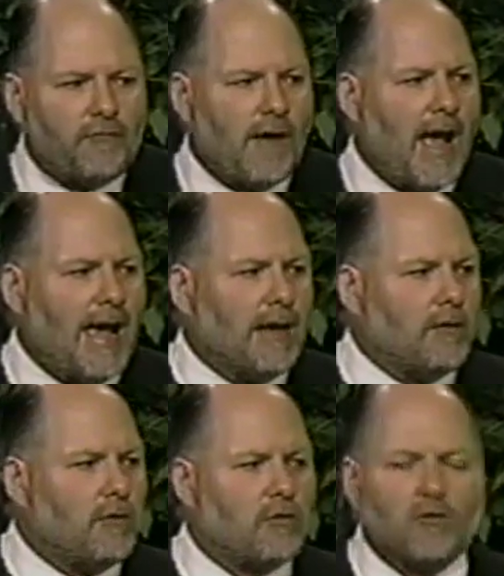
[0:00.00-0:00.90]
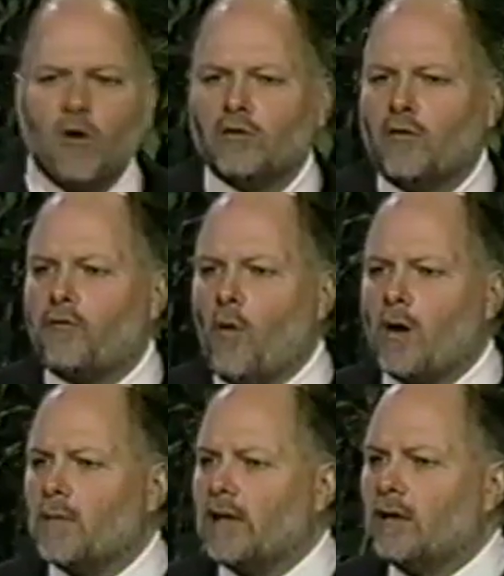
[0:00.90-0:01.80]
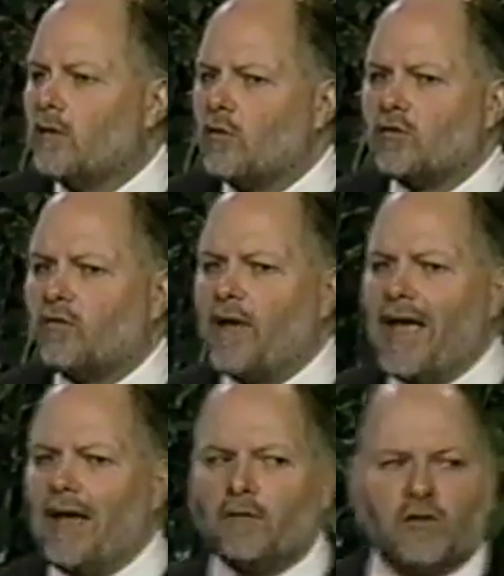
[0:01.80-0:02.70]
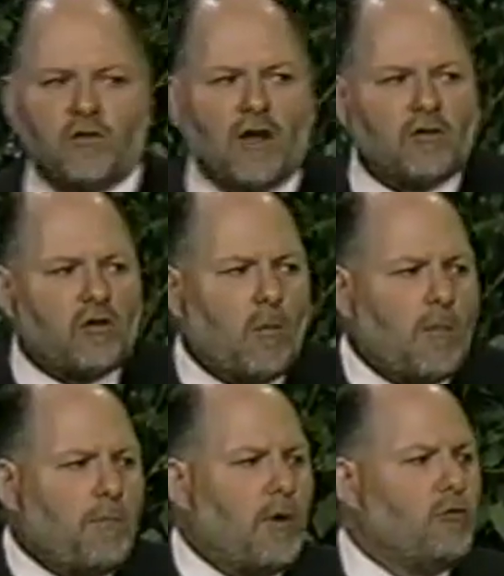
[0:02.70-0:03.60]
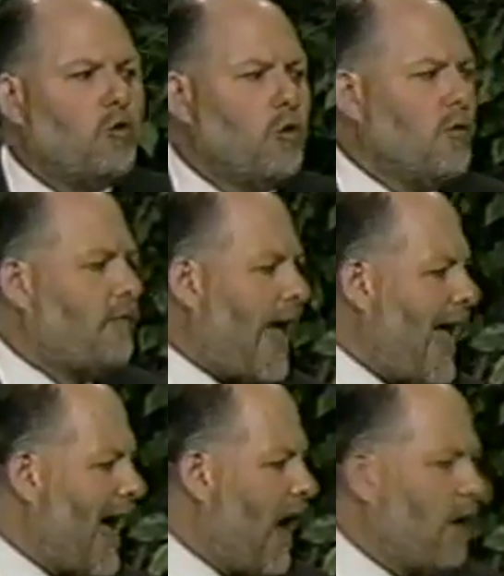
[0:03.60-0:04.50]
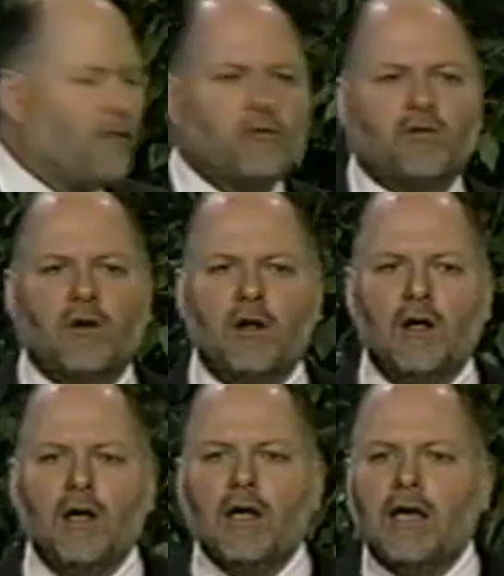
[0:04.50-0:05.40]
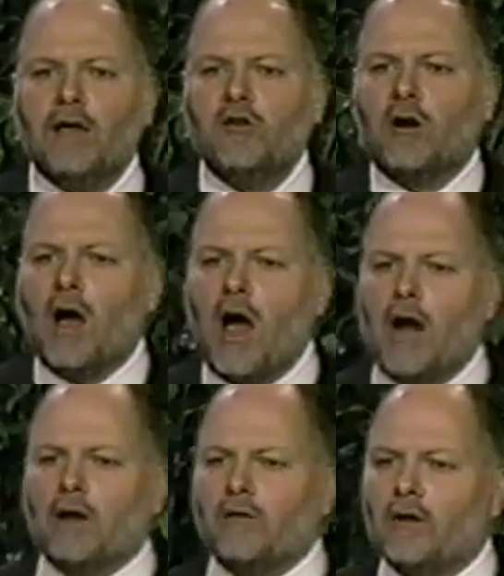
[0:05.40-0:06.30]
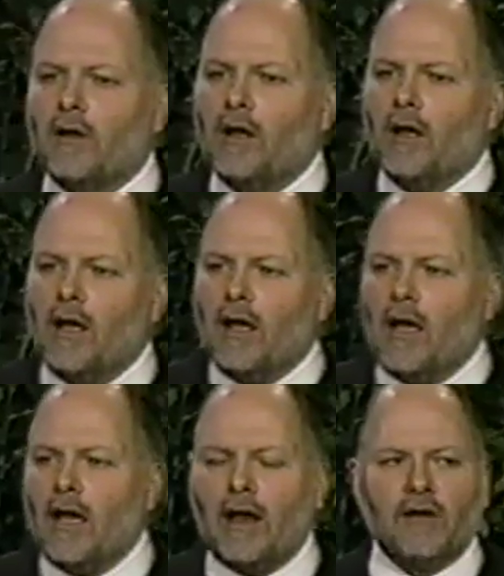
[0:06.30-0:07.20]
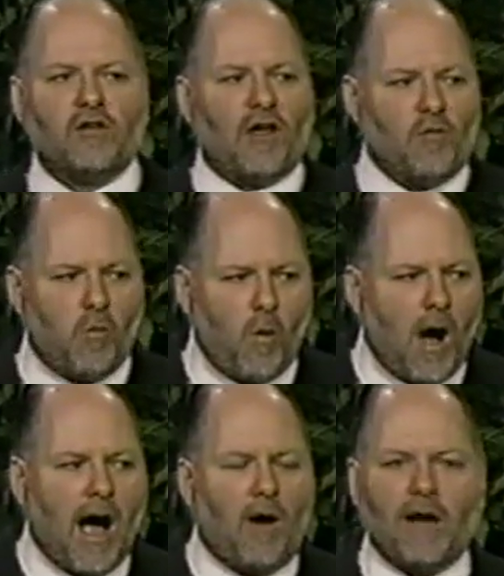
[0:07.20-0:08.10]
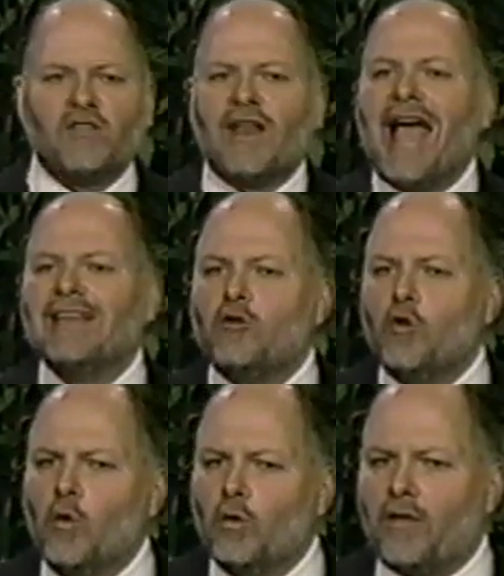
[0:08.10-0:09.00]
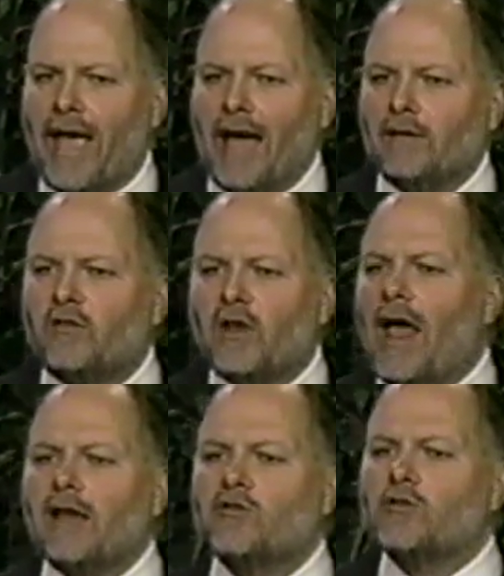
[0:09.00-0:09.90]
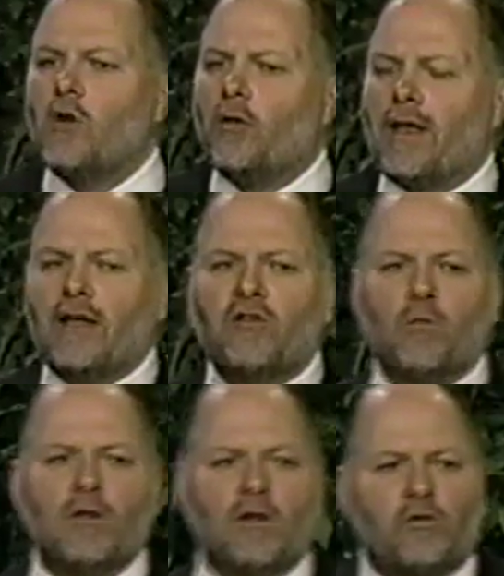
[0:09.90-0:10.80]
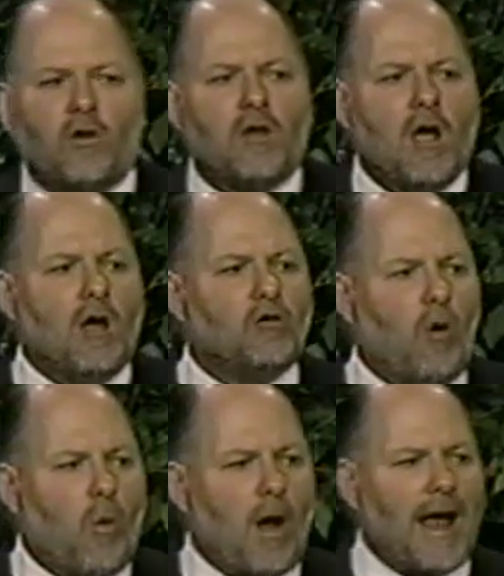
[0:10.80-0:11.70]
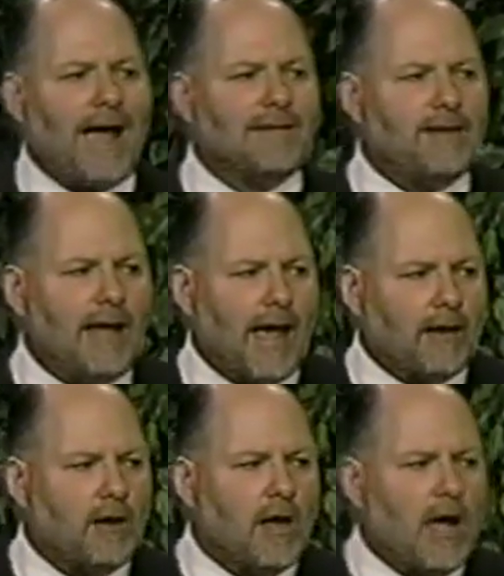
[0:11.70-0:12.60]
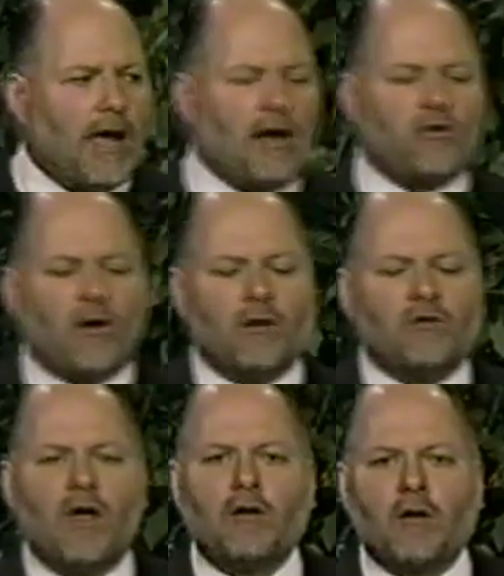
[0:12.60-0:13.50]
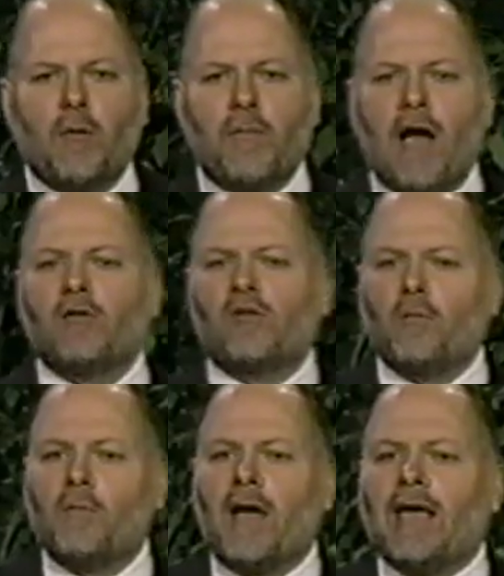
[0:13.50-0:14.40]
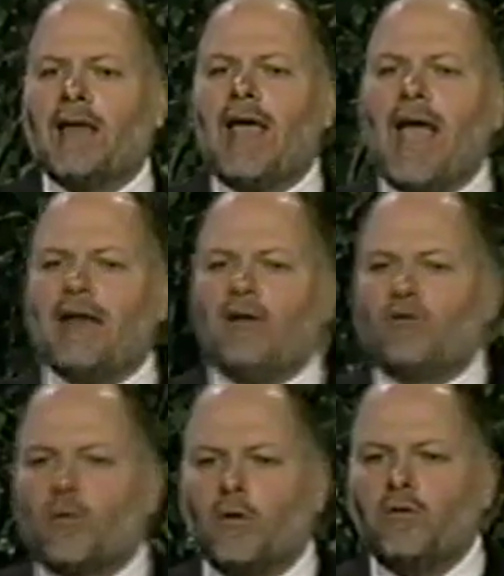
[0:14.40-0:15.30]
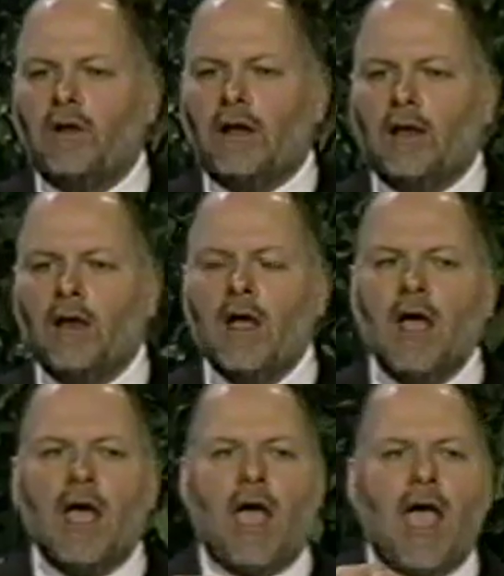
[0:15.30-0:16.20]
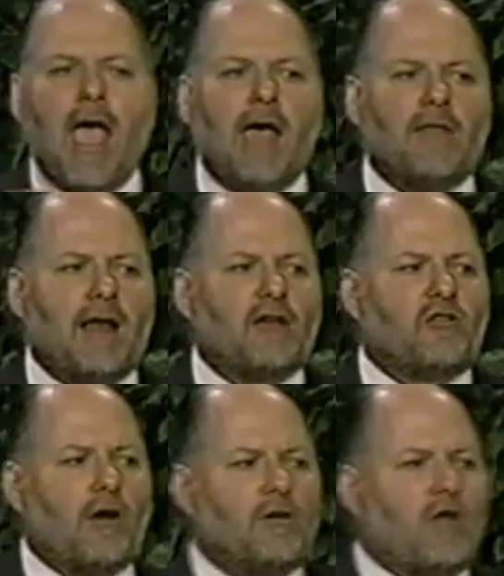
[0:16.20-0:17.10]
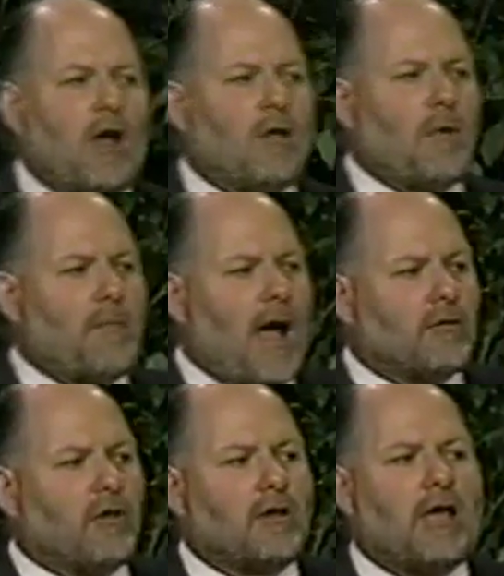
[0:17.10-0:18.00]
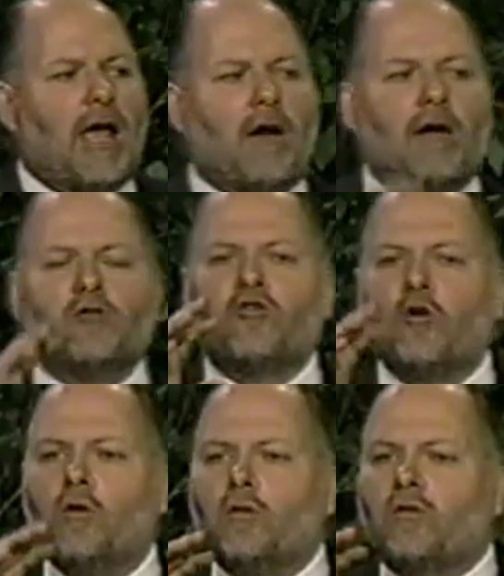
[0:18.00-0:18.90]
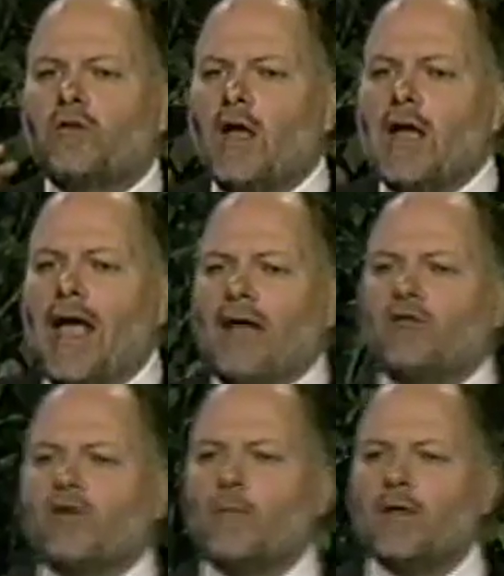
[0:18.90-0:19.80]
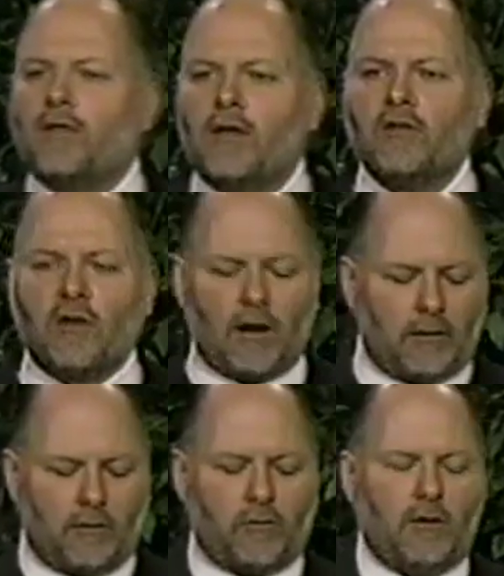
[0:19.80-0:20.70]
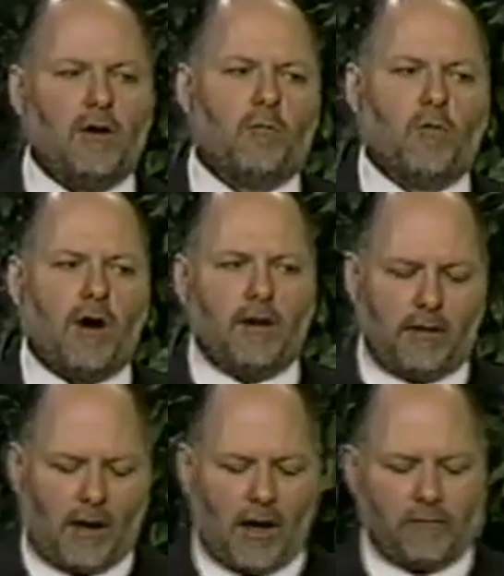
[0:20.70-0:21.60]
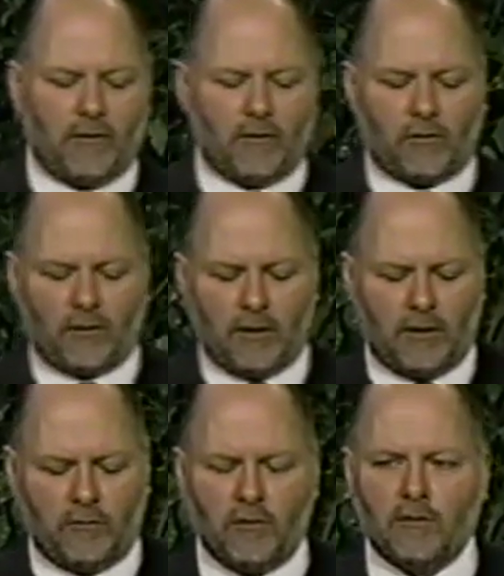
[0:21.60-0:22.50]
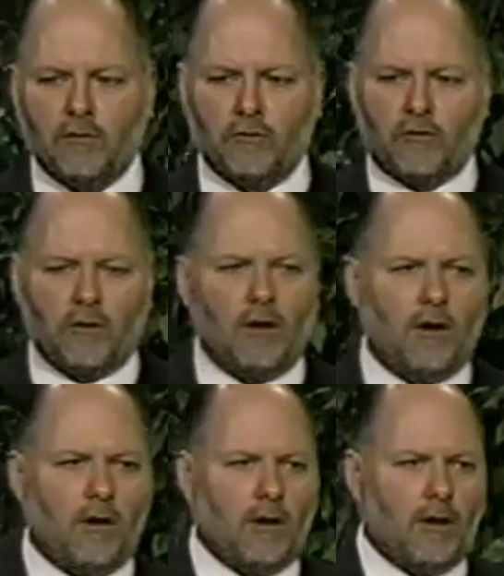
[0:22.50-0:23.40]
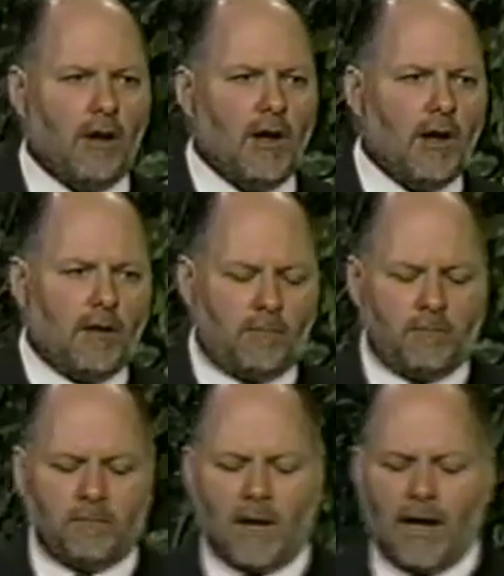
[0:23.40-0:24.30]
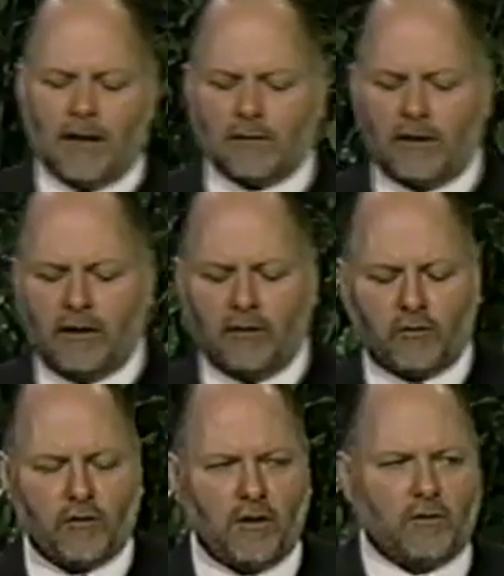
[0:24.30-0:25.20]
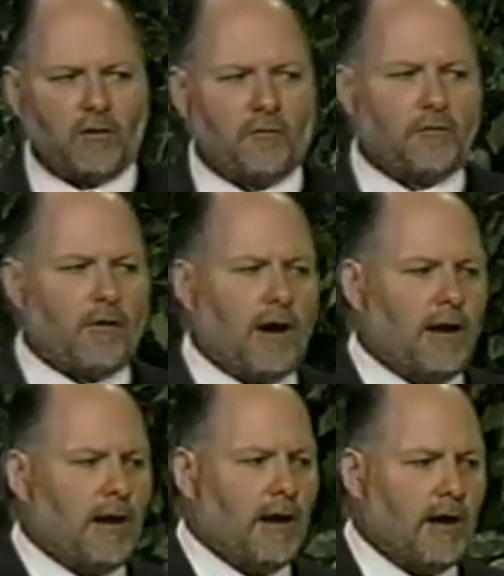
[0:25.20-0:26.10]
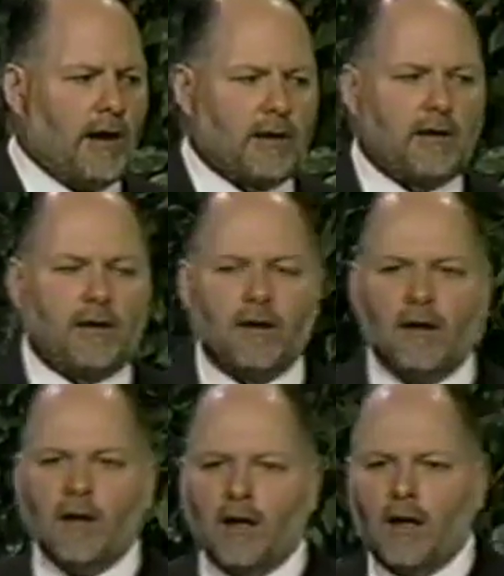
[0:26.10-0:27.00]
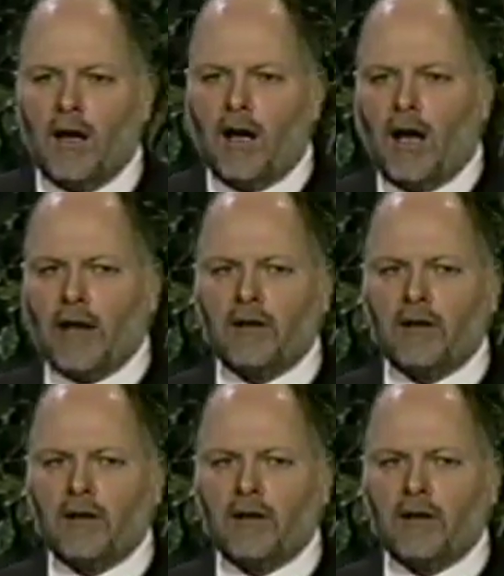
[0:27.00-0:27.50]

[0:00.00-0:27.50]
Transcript: fine. There's no deformity in those valves. It's like someone put new valves in your heart. And I said, wow. I said, I knew that. And he said, how did you know that? And I said, well, listen to what I did. And I started telling him about some of my Aunt Hattie's routine. And then I started telling him about the carrot juice and some of the things. And I could see him writing, obviously, delusional, mildly schizophrenic. I